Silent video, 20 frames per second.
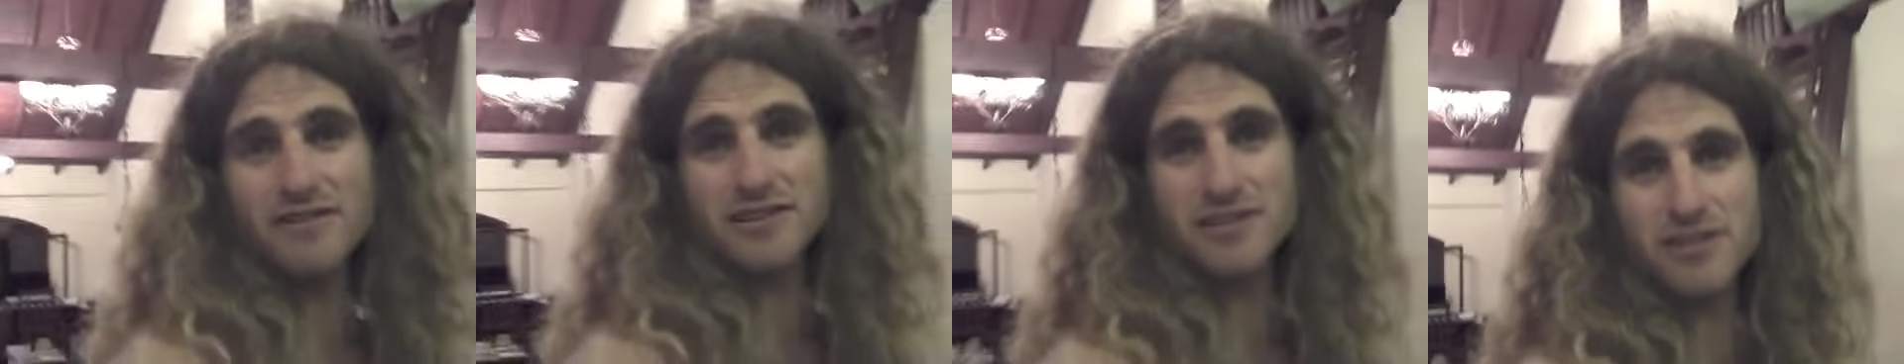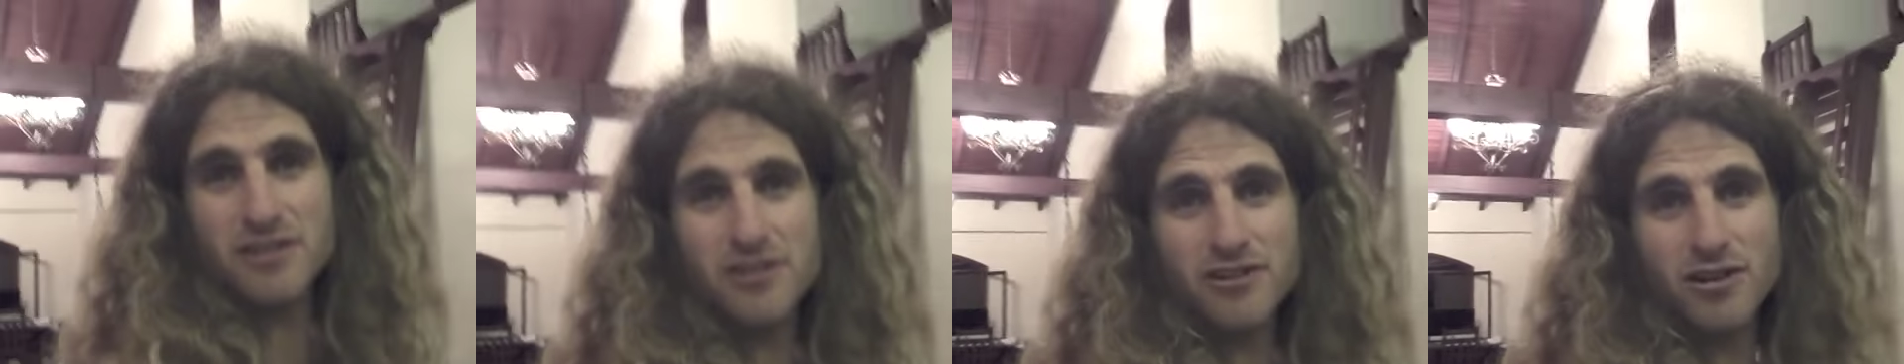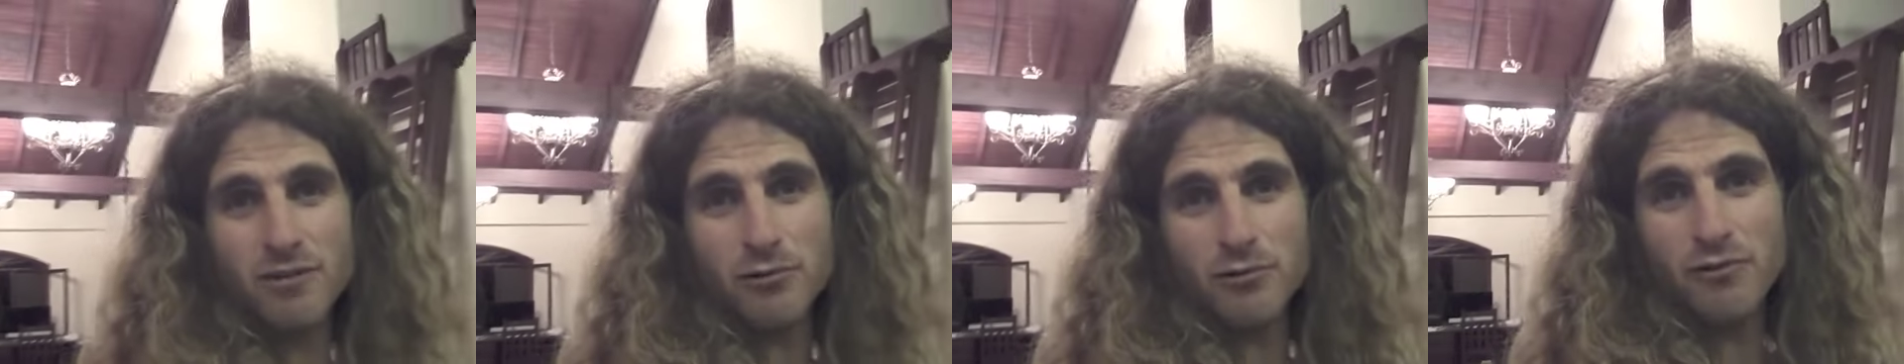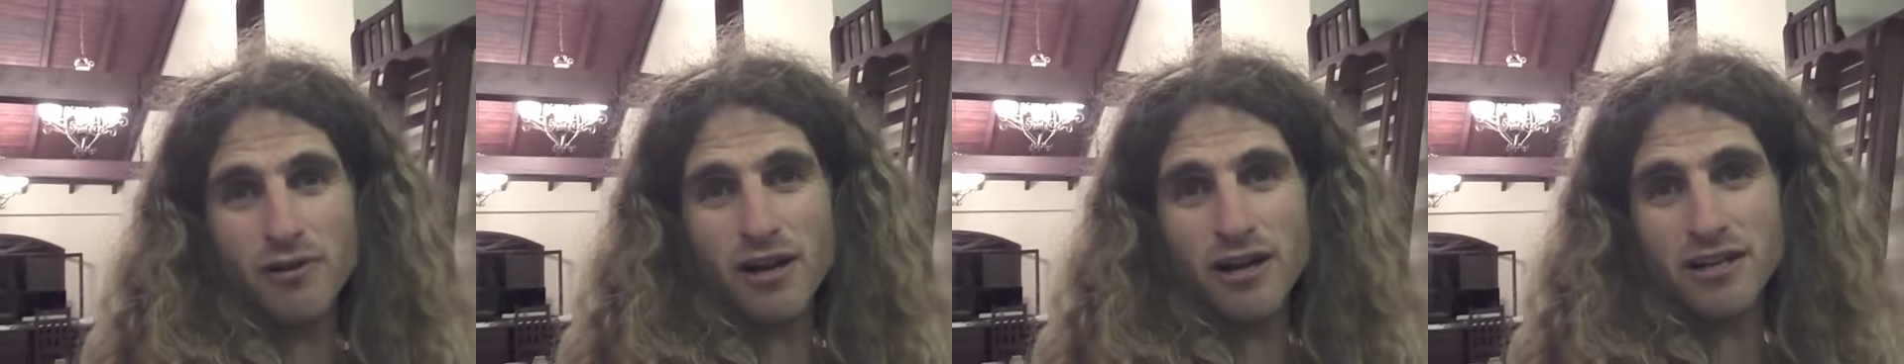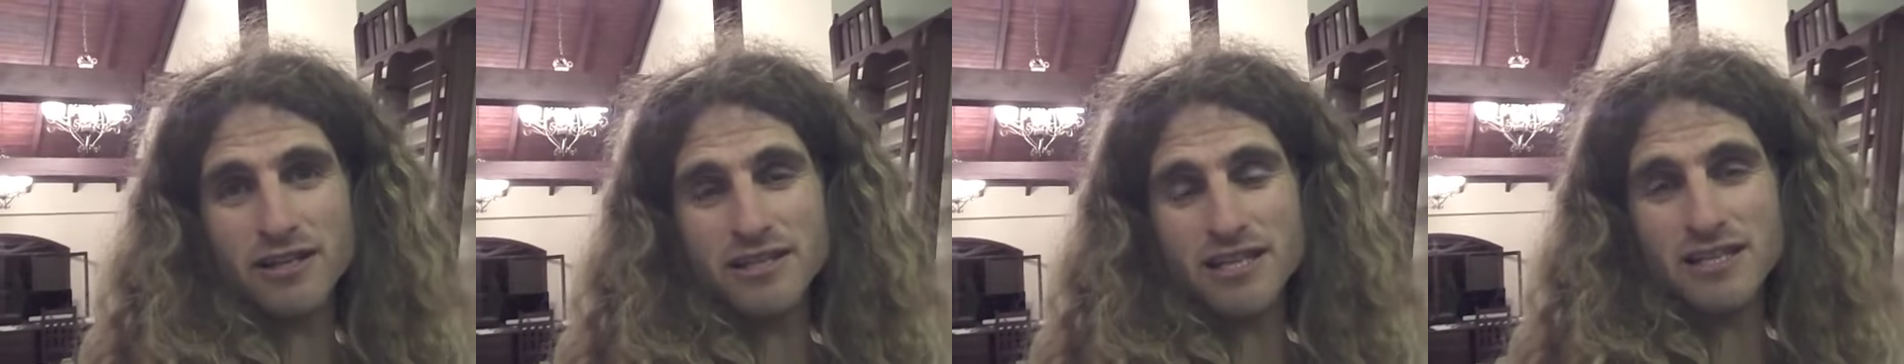it too, don't get me
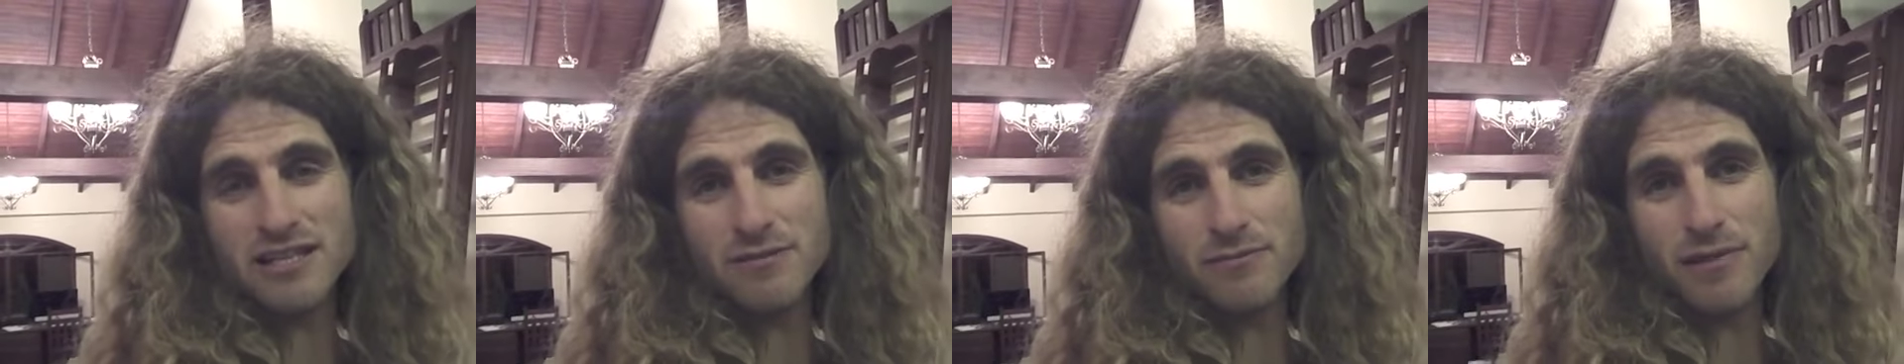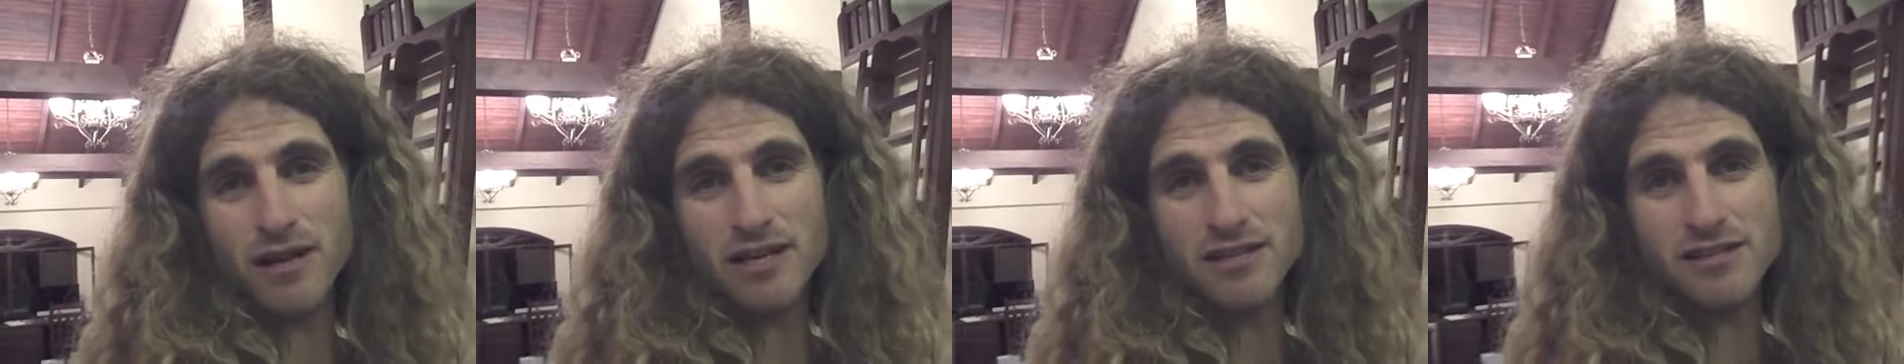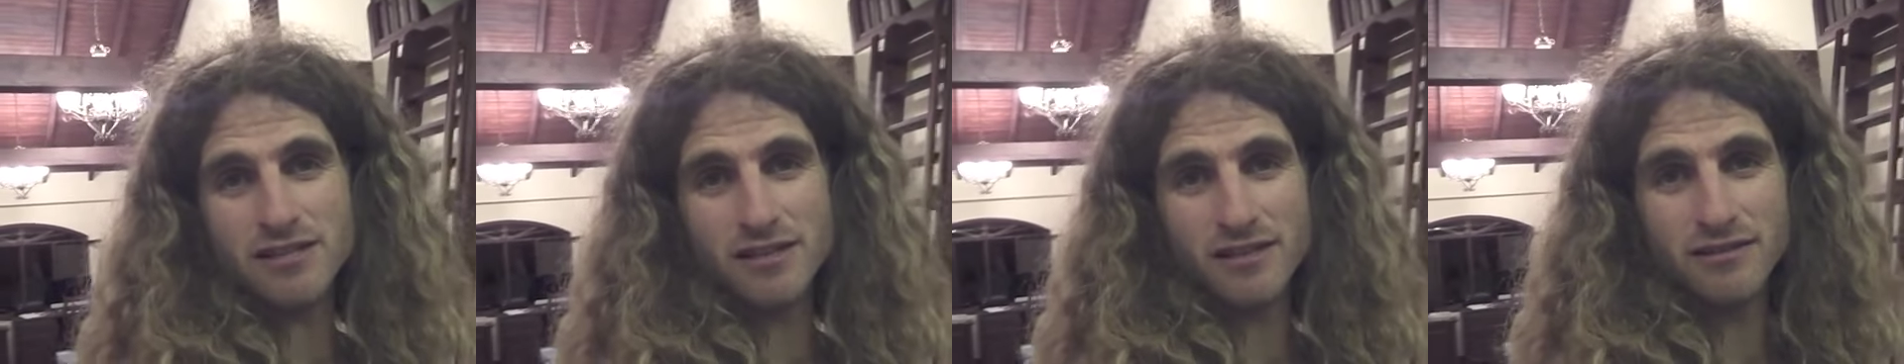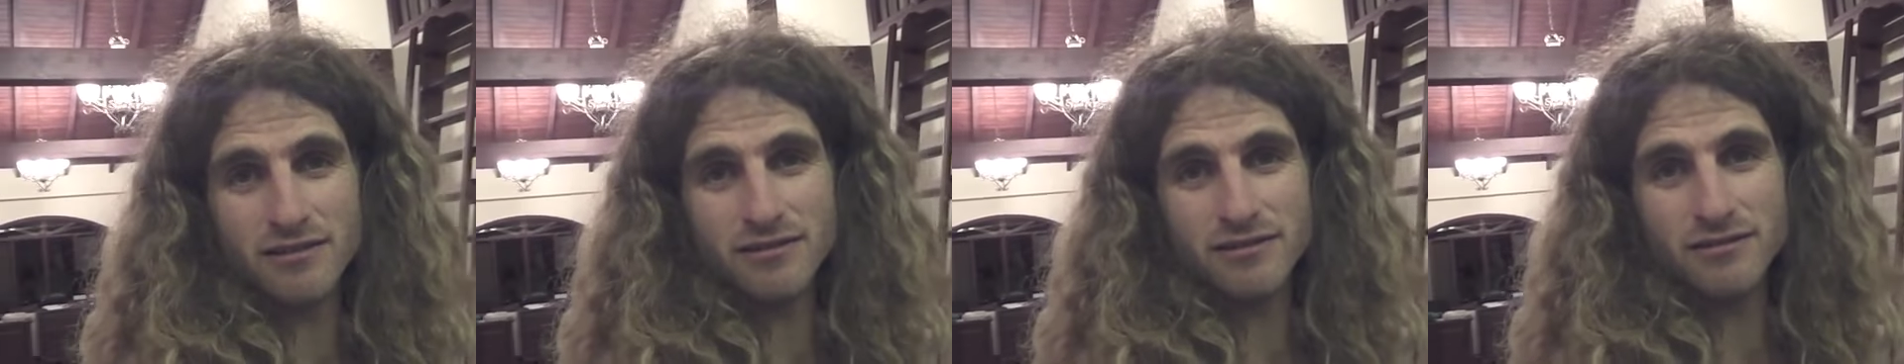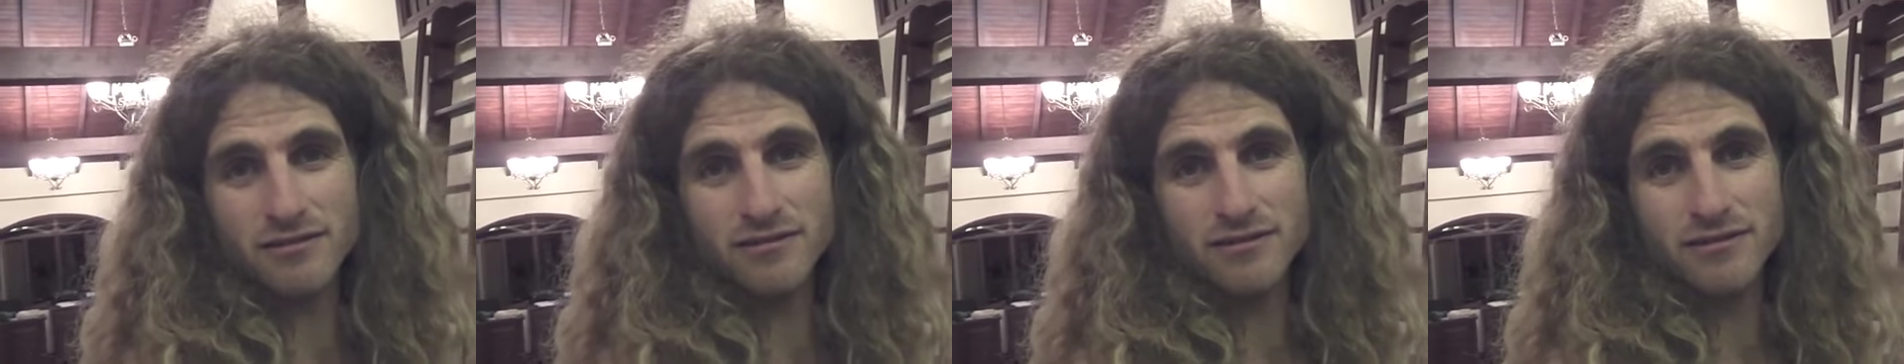wrong, it tastes amazing.
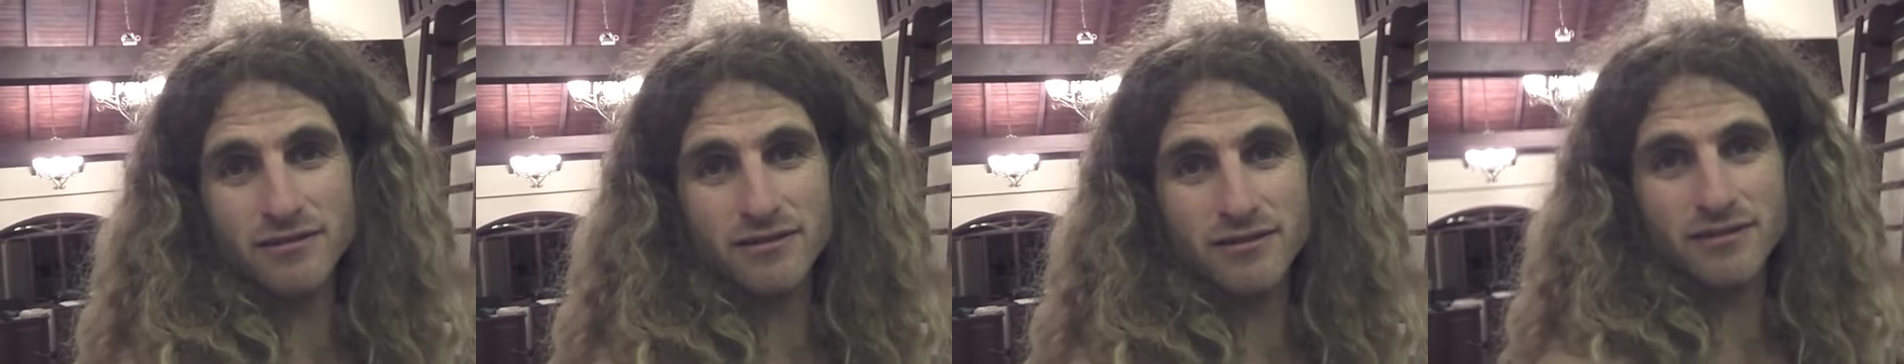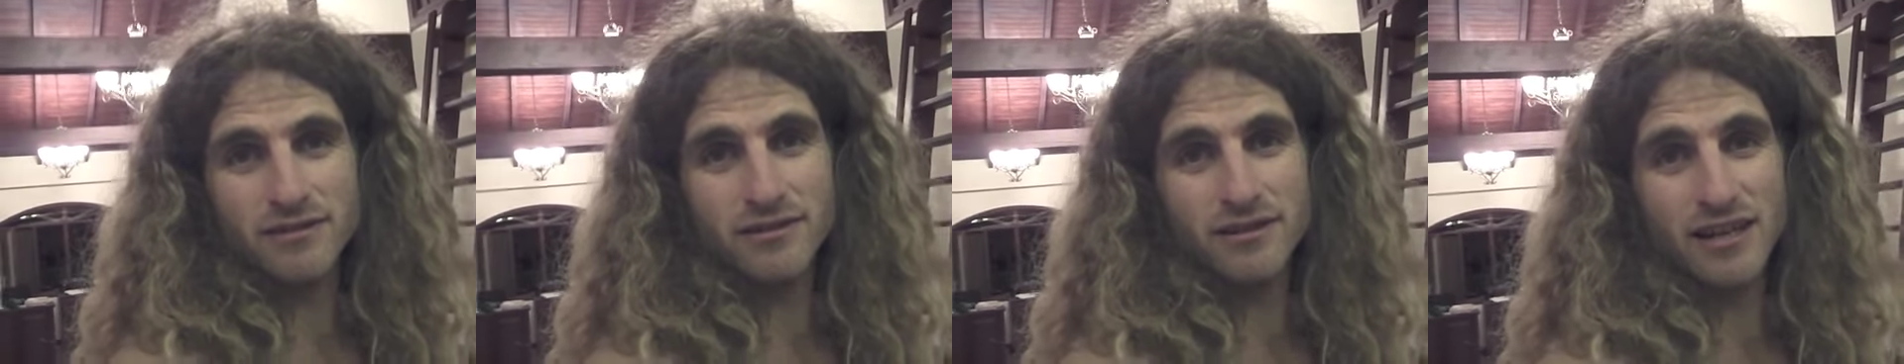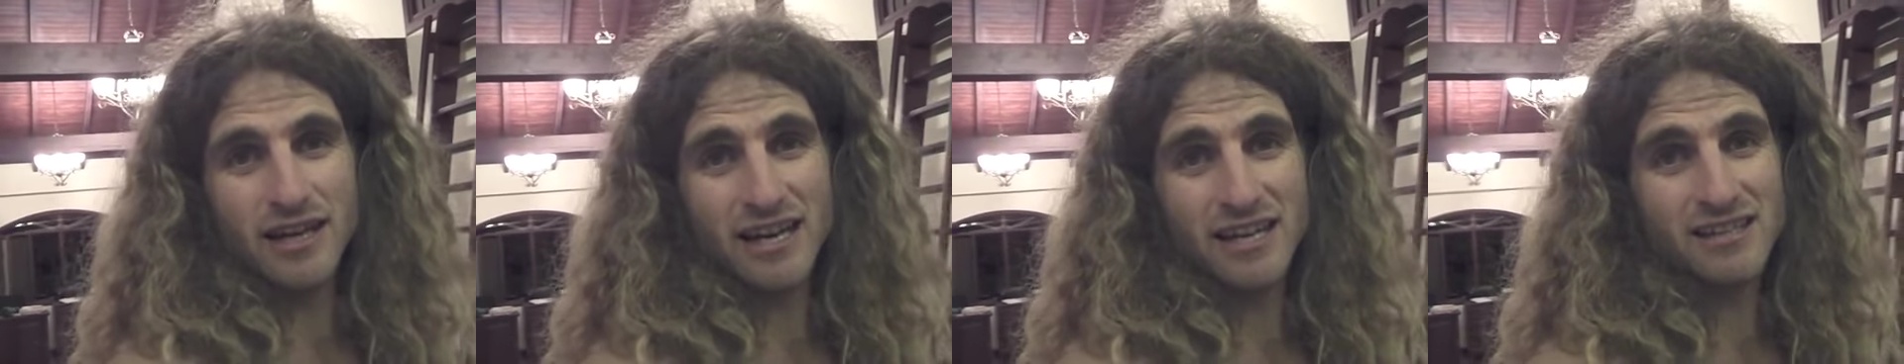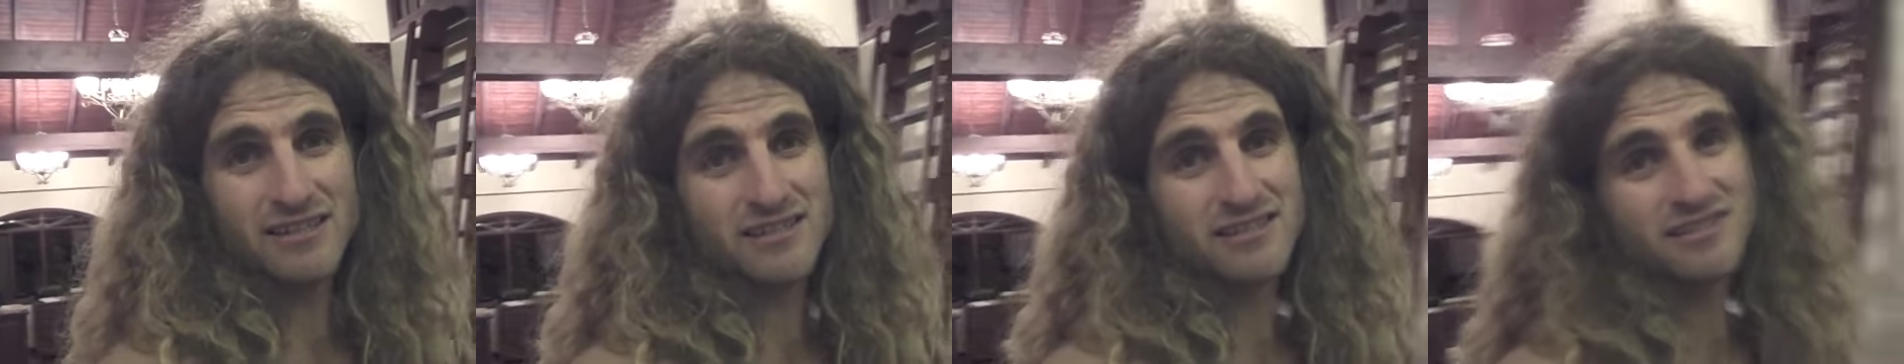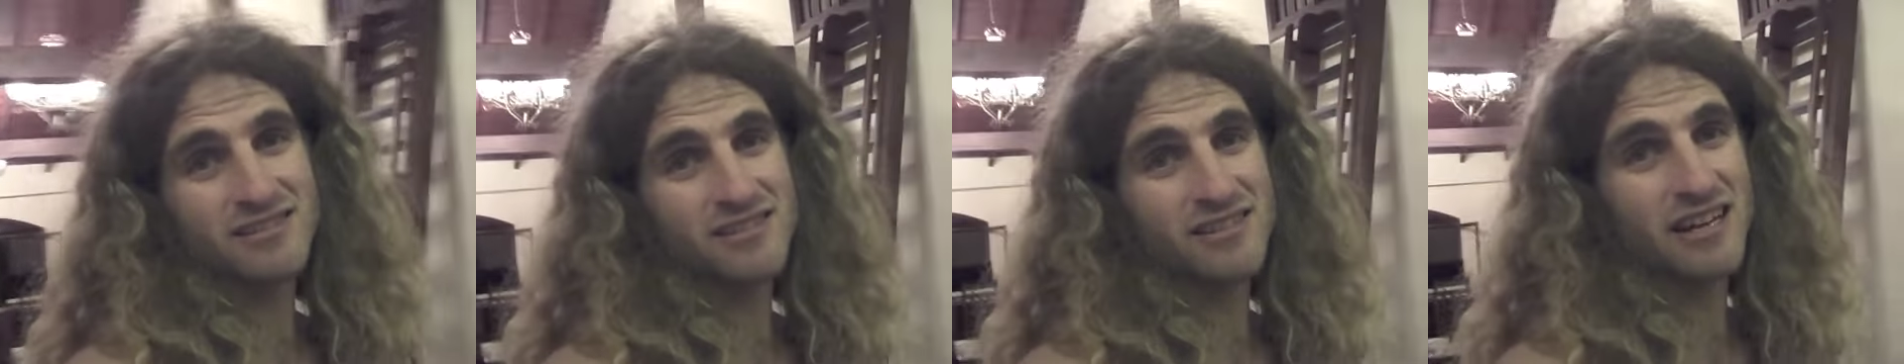I
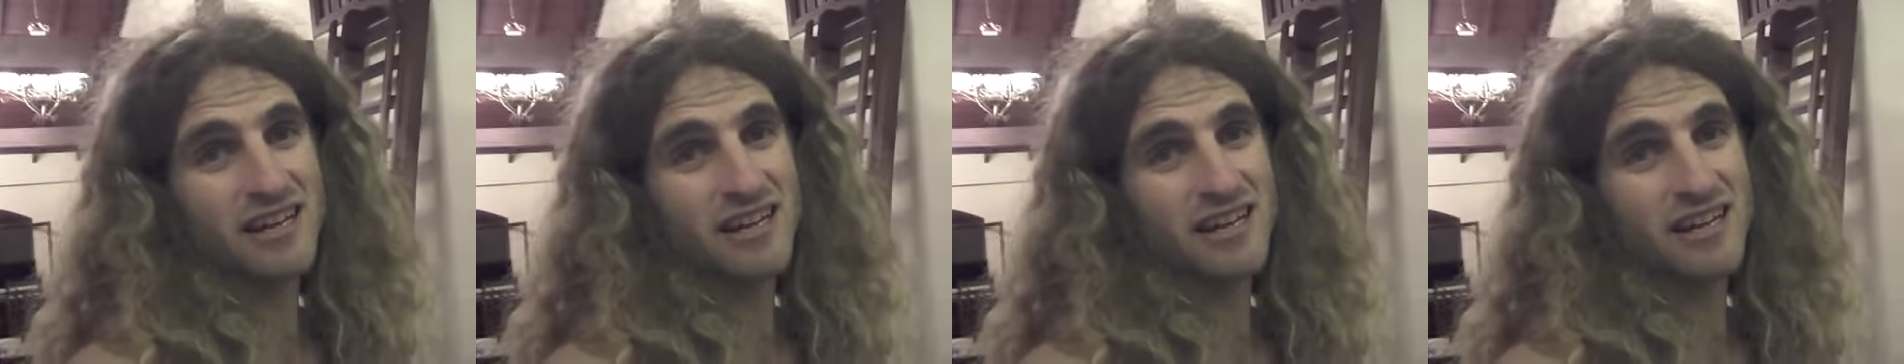just don't